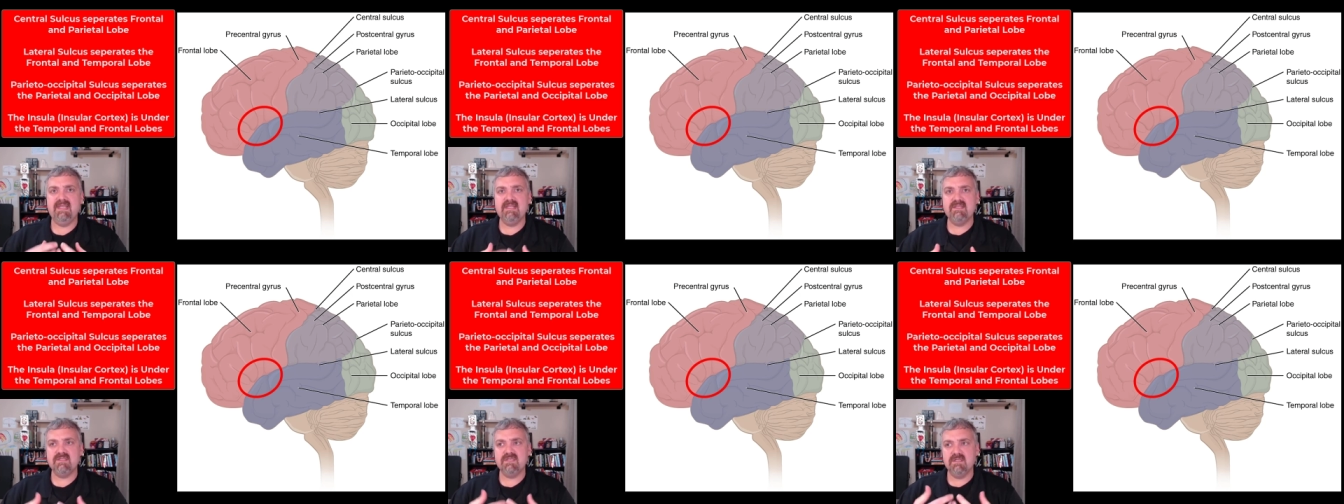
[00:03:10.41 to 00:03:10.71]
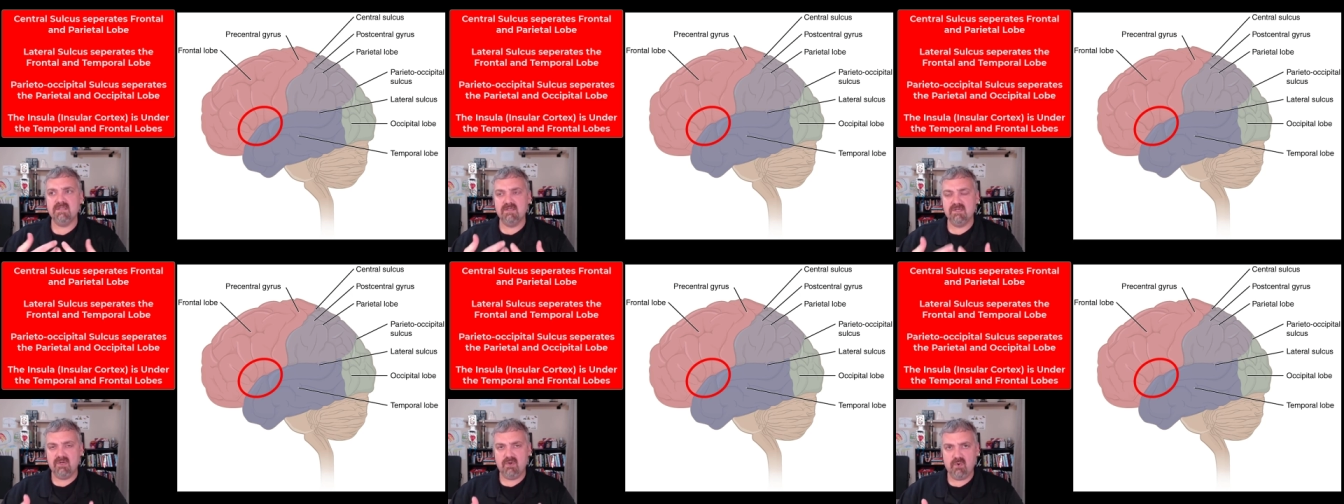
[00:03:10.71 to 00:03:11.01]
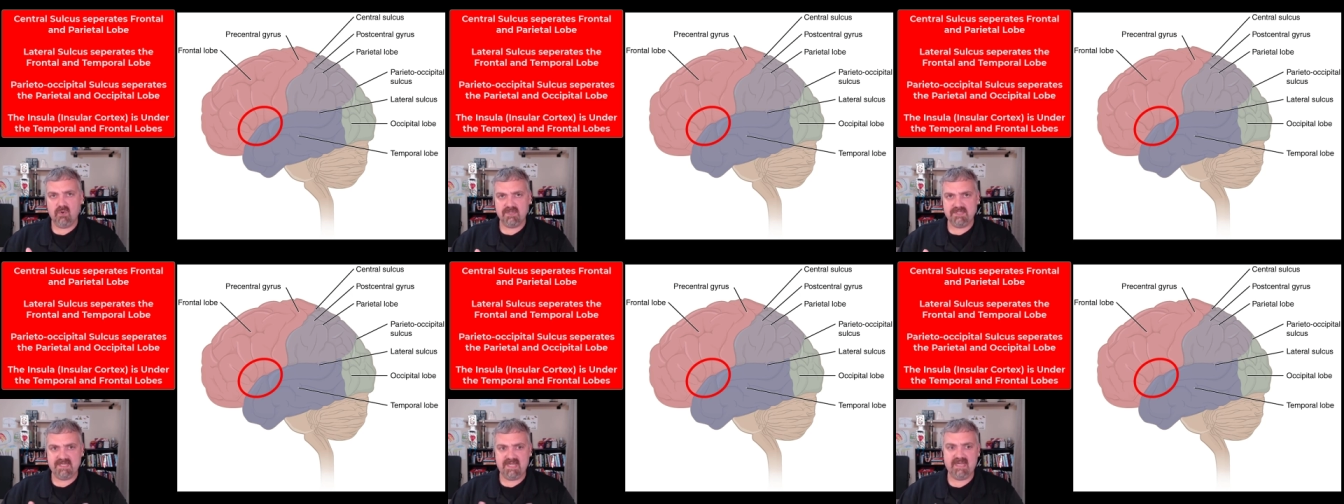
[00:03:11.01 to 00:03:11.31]
insular
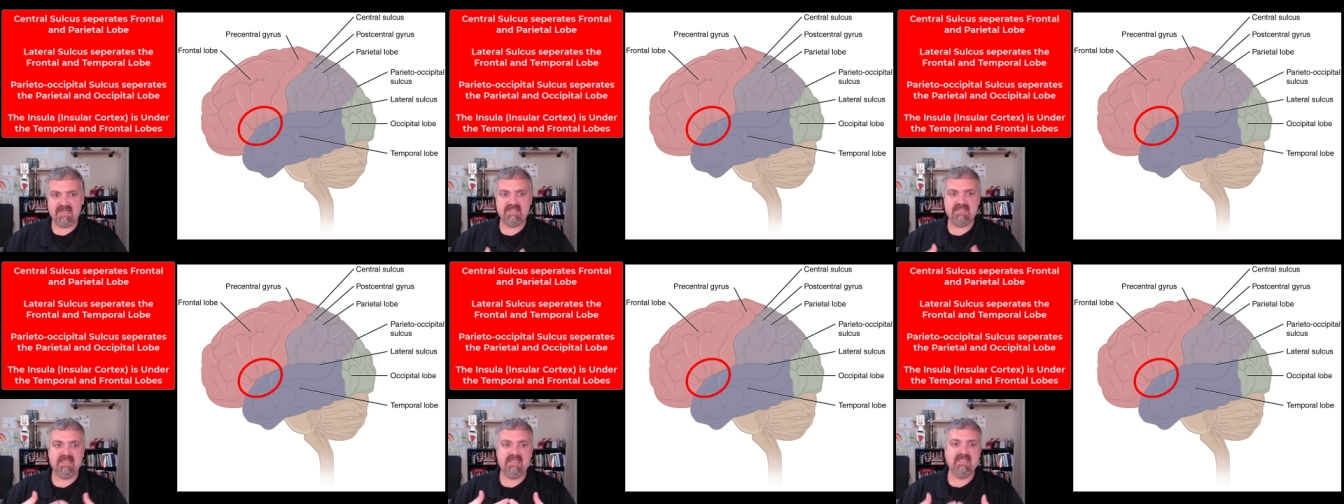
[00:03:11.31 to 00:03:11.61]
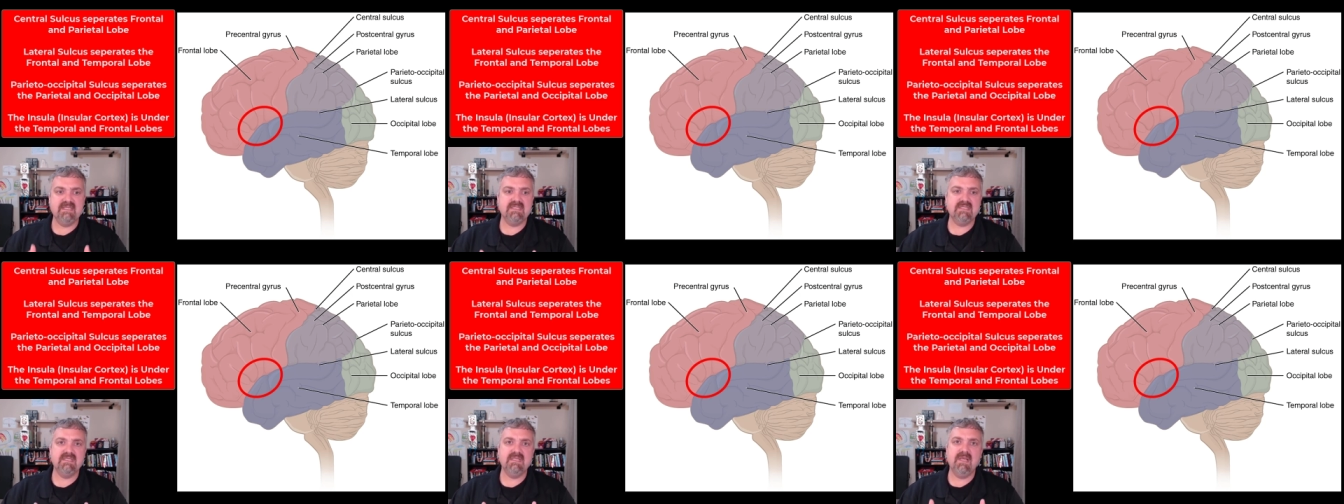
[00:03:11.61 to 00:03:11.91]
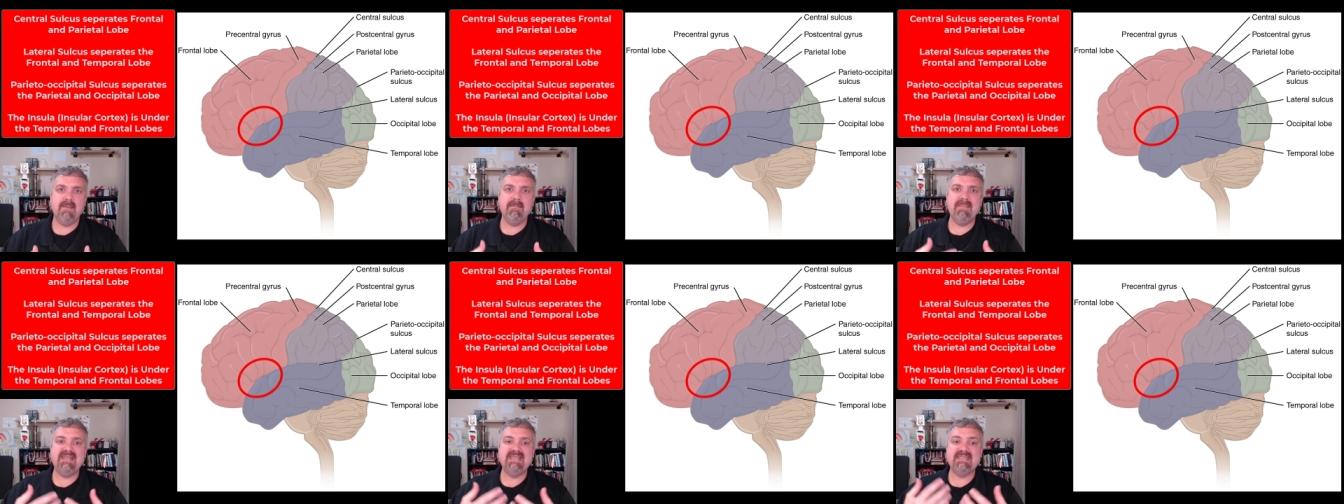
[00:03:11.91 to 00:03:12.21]
cortex.
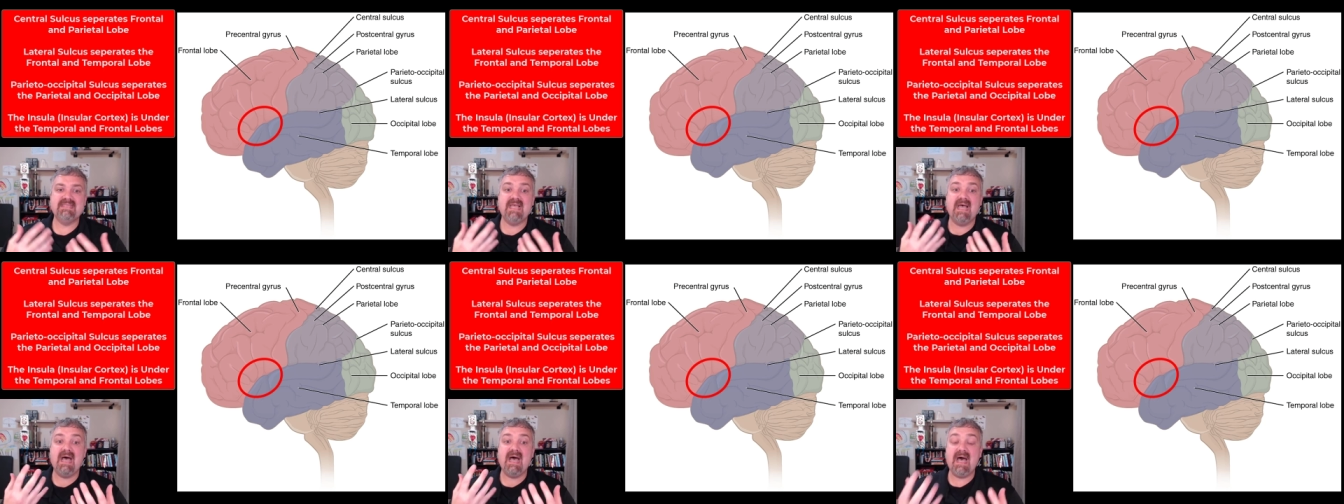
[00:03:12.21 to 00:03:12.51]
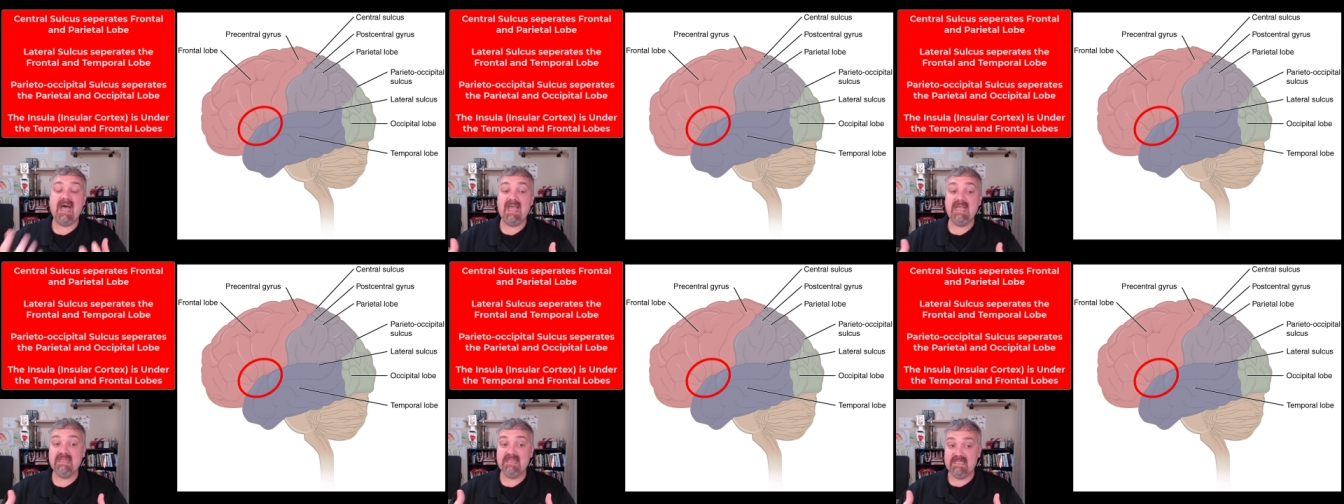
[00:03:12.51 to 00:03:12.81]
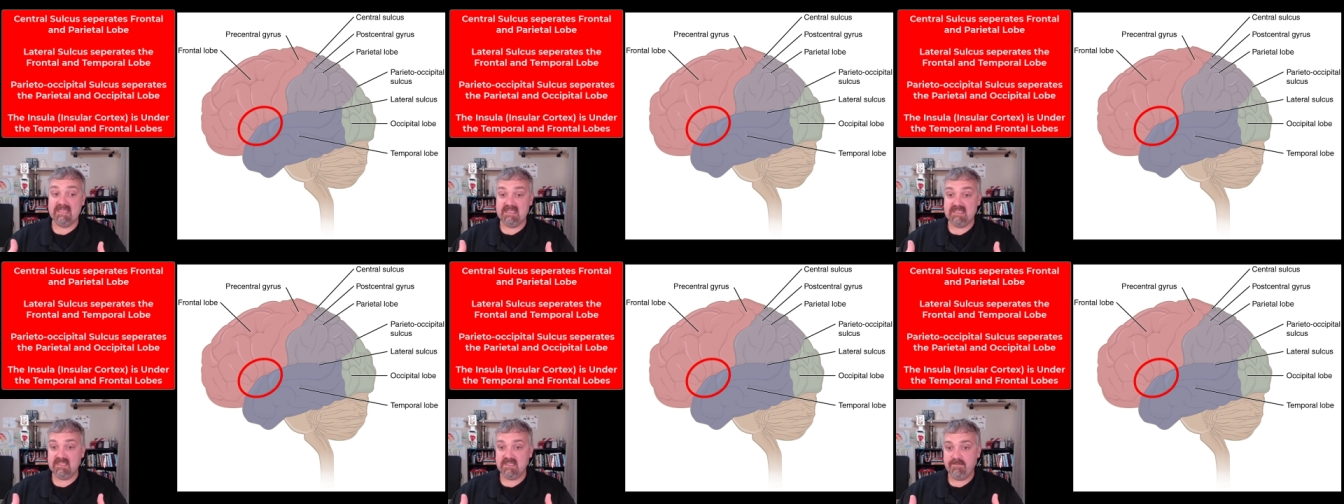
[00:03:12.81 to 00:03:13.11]
Insula means
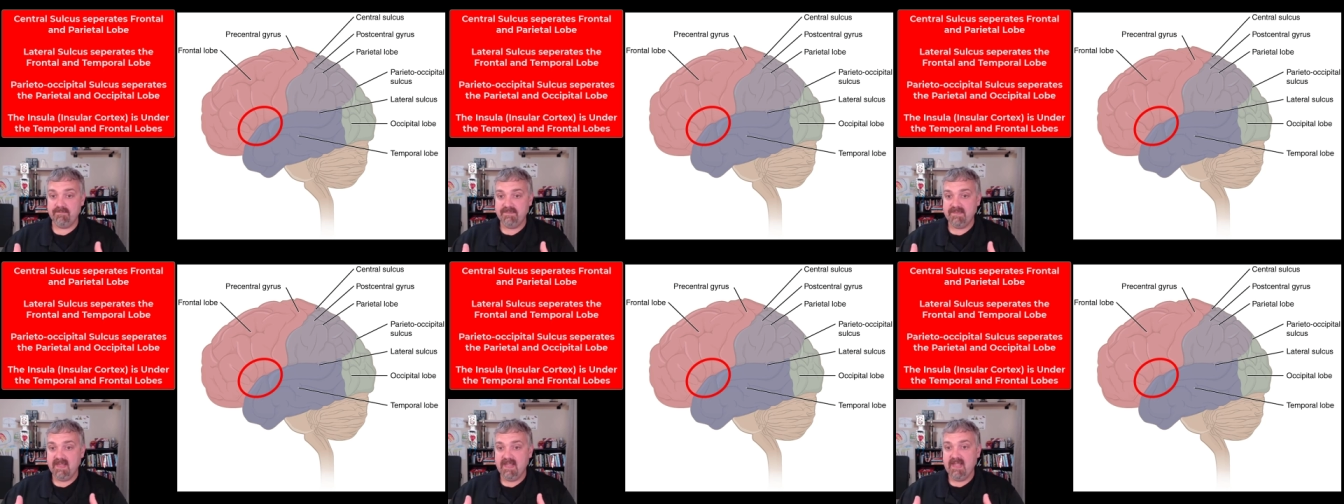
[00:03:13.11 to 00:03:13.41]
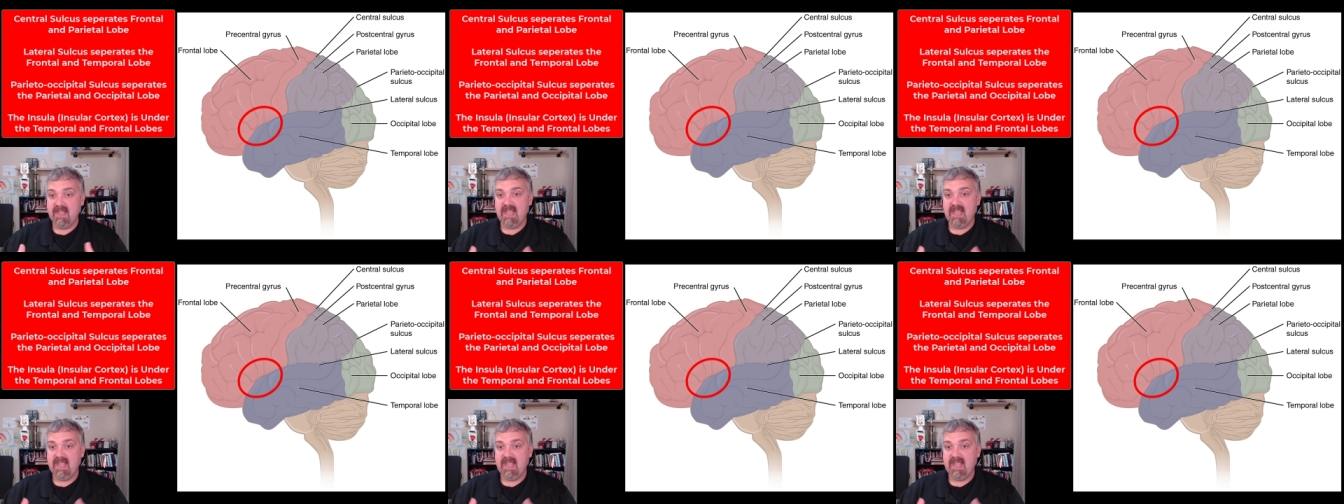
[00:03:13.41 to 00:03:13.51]
island,